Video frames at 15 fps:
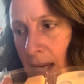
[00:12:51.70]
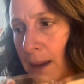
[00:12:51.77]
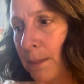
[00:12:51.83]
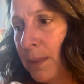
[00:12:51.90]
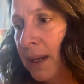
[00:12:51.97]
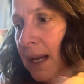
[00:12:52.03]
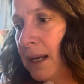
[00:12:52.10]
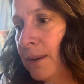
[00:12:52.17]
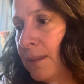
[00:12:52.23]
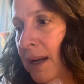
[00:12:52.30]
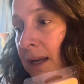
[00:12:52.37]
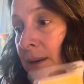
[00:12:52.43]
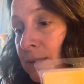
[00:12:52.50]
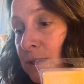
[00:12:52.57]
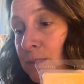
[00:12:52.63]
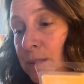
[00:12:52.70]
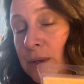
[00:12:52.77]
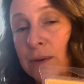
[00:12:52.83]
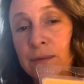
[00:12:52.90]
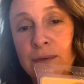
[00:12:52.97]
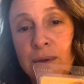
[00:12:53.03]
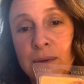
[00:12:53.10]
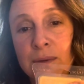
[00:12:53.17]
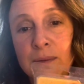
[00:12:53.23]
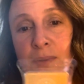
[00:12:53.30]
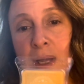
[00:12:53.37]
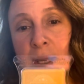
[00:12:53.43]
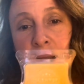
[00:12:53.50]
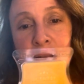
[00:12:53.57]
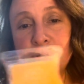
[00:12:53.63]
But anyway, it was beautiful.
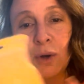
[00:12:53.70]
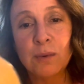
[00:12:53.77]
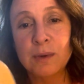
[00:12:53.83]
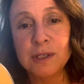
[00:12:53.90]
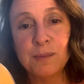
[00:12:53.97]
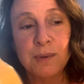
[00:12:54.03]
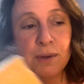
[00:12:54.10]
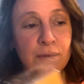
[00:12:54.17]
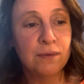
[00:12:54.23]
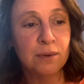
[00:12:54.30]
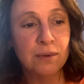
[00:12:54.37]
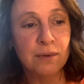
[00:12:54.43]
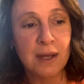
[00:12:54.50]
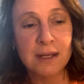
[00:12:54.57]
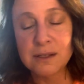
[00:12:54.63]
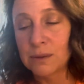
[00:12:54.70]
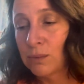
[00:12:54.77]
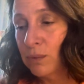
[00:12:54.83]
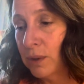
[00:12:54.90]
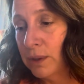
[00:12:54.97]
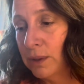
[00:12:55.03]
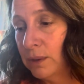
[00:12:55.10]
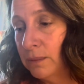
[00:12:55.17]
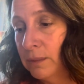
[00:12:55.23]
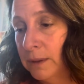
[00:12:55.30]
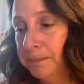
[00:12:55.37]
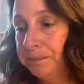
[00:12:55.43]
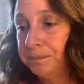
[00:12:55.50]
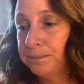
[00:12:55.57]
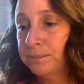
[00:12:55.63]
It's always beautiful. That's a really good
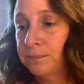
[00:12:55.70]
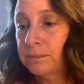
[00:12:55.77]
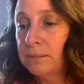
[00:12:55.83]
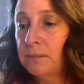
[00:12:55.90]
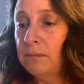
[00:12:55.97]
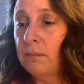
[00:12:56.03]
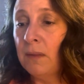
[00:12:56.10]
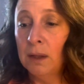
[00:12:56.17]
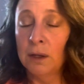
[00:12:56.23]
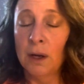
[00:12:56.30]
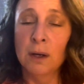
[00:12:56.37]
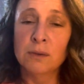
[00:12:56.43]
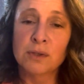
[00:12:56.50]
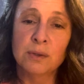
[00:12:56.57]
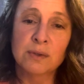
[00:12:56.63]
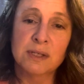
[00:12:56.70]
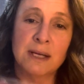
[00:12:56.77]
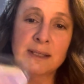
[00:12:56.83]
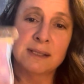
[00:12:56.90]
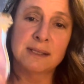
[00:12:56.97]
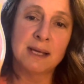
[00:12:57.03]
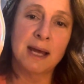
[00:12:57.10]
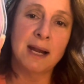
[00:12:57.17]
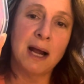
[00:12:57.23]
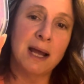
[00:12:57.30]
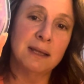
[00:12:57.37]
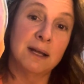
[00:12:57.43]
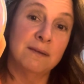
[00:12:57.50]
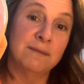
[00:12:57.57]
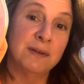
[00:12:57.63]
one. Coastal Sunset. I
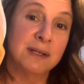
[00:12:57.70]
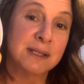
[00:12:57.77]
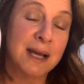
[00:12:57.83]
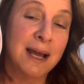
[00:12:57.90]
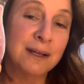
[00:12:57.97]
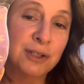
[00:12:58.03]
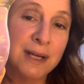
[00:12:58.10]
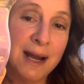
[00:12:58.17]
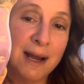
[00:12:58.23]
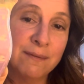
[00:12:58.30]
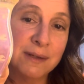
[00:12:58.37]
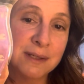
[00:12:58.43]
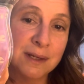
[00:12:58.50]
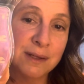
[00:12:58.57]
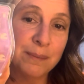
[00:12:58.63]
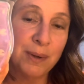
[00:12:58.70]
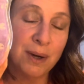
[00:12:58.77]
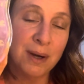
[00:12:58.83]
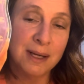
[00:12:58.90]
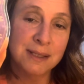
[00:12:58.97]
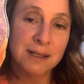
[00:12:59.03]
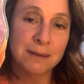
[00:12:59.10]
love this. I actually have this in the pods.